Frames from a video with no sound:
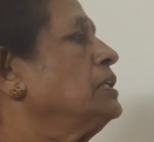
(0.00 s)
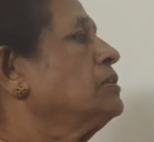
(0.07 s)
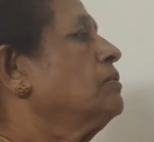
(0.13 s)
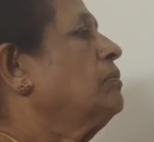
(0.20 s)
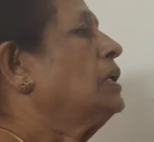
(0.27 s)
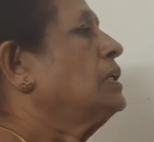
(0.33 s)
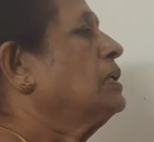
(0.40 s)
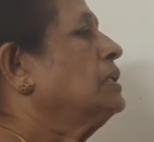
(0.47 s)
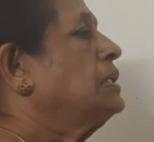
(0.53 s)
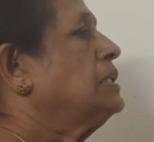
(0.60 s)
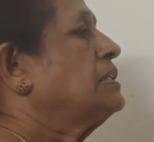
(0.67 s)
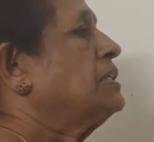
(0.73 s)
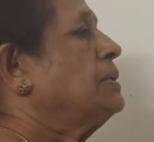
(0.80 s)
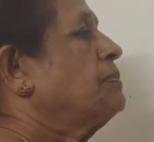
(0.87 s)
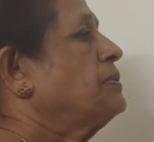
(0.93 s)
So what are the
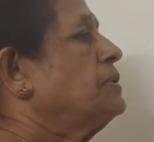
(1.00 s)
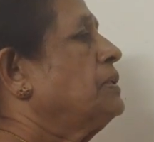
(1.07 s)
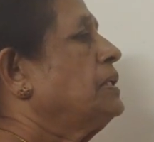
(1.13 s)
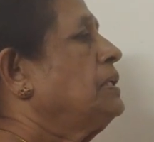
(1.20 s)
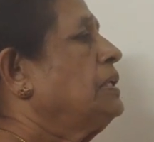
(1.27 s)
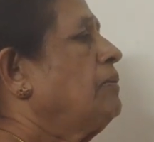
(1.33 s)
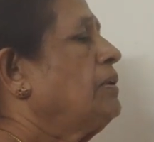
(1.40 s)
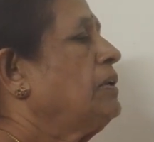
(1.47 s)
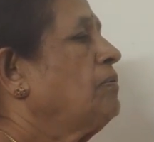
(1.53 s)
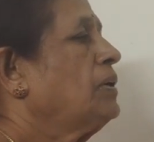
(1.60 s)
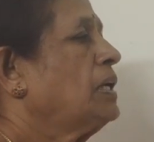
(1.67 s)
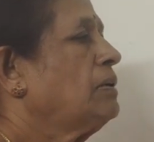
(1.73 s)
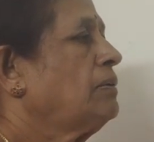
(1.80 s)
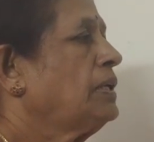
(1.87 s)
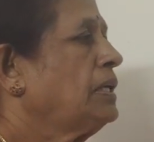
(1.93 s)
steps
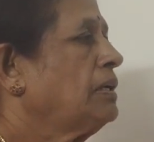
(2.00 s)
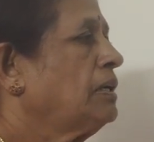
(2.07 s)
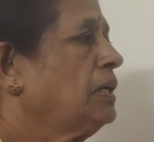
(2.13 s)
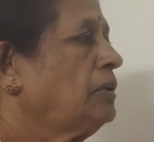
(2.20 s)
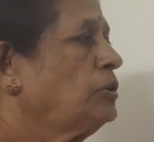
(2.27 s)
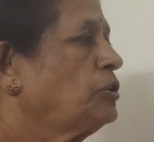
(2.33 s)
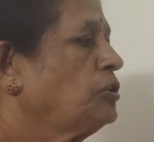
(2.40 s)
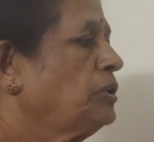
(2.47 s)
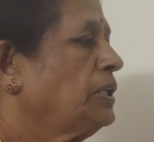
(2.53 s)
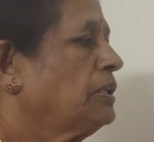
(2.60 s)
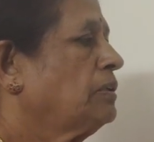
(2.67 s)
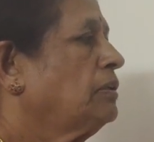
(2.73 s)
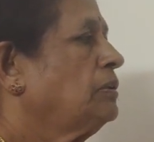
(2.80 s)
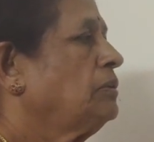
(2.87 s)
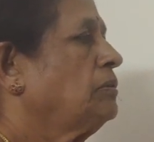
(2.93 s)
involved in
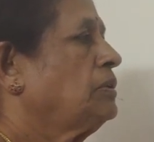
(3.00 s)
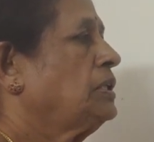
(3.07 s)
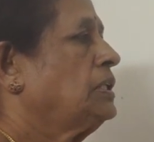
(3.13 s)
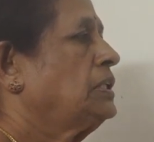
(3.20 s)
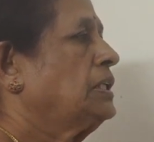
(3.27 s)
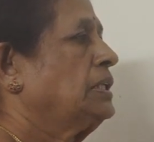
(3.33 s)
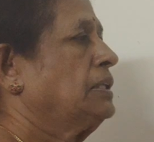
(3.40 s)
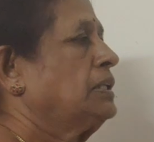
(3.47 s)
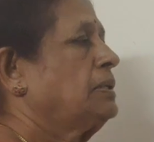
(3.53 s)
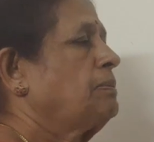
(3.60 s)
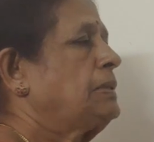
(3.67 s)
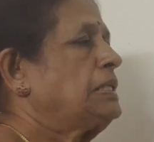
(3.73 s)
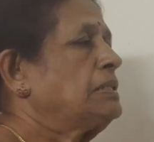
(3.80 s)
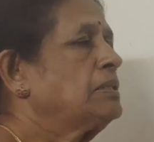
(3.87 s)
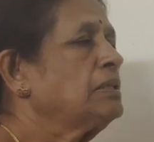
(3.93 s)
holozoic nutrition? That
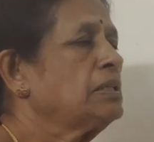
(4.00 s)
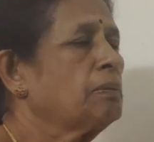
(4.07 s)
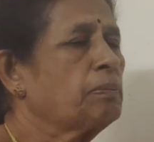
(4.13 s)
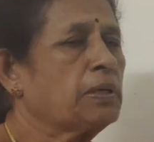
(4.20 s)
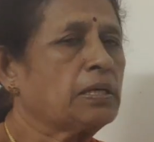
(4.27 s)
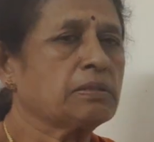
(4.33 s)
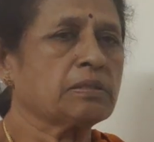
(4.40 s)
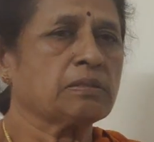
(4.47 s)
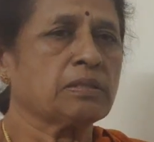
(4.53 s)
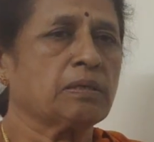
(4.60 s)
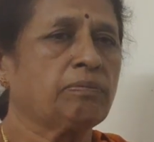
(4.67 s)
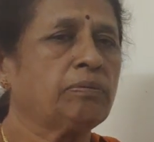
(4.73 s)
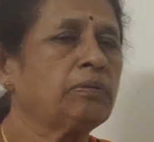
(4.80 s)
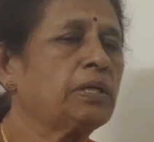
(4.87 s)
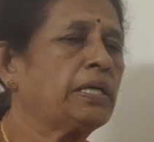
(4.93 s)
means in the process
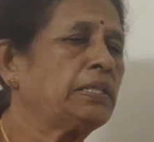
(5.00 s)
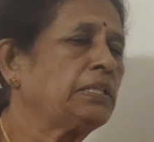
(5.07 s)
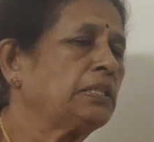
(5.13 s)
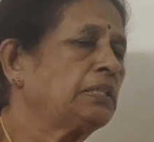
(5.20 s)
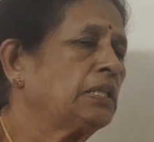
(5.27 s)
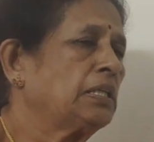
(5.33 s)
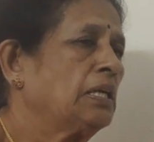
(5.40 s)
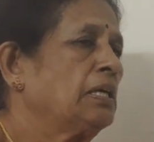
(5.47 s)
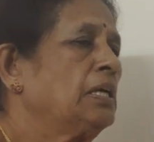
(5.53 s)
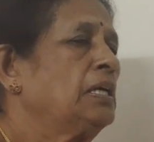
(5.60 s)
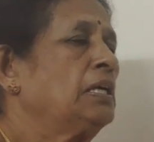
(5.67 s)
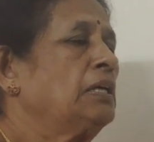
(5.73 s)
of digestion.